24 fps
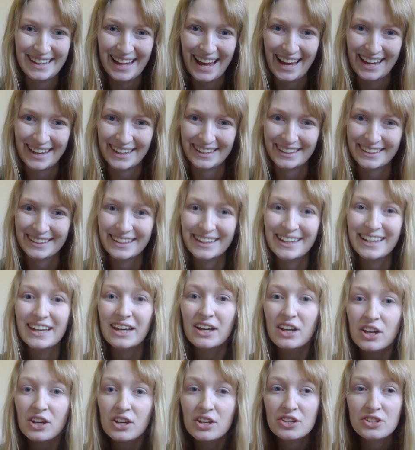length.
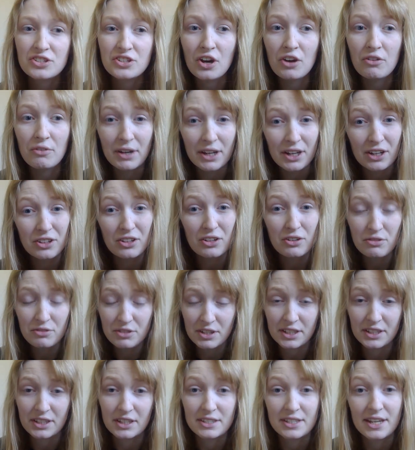So
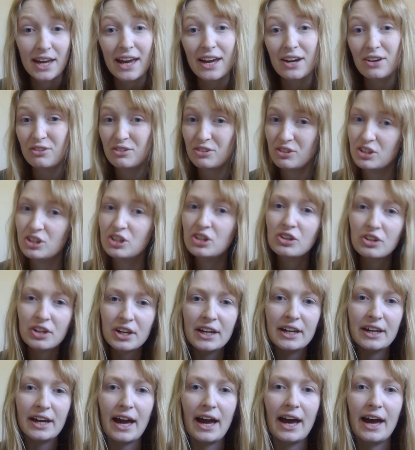including the tail, you're
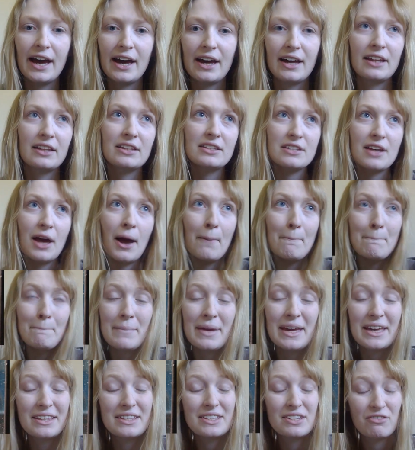looking at a
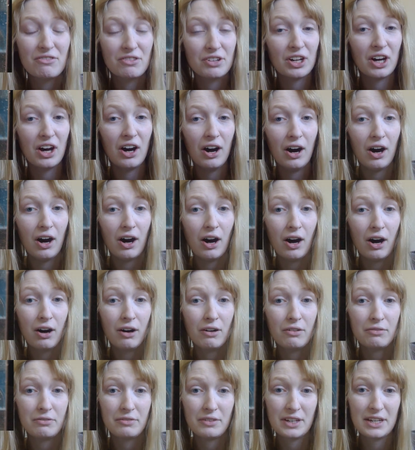meter and a
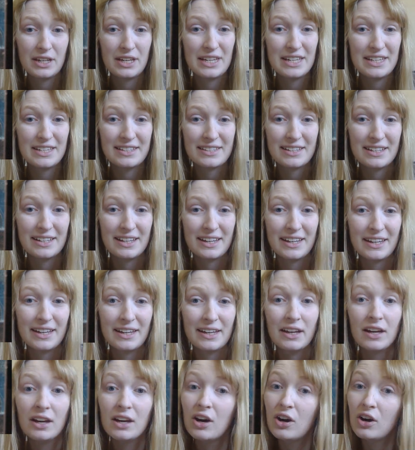half
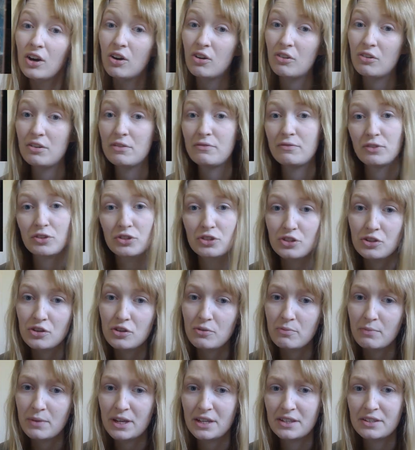easily or even
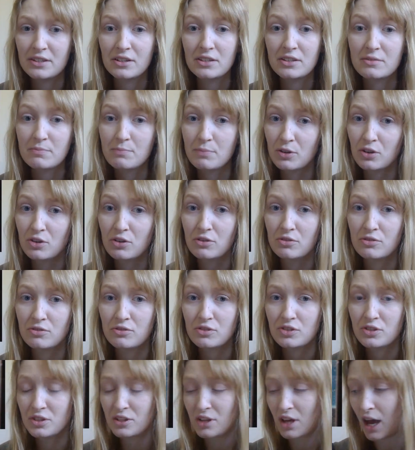two meters
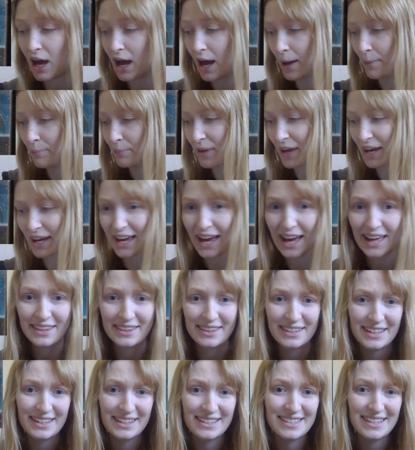because um,
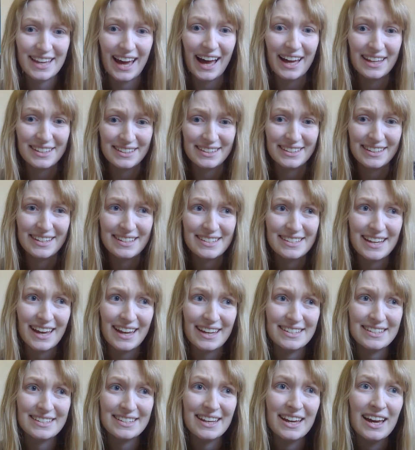Acanthicus adonis
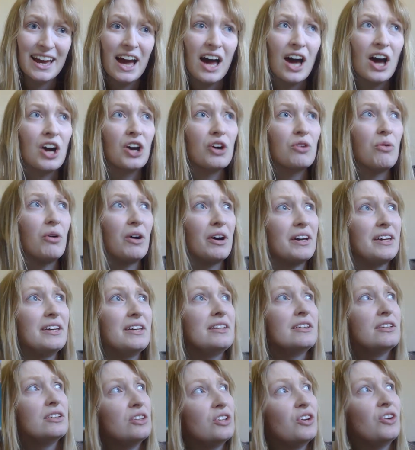has
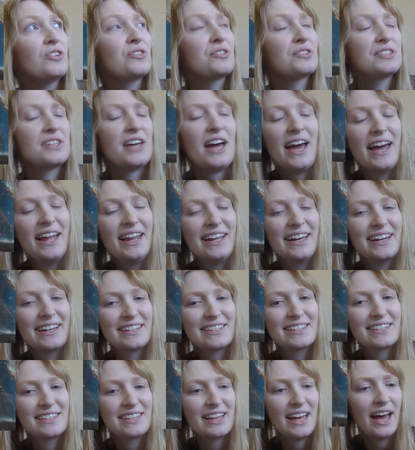quite long
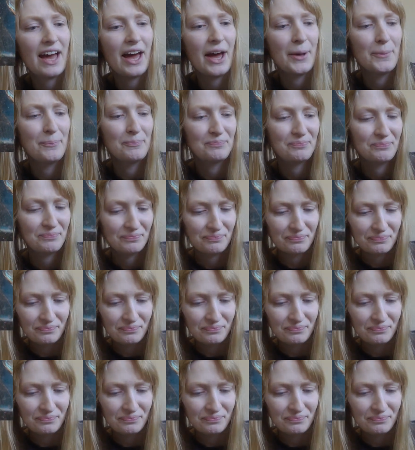telix um,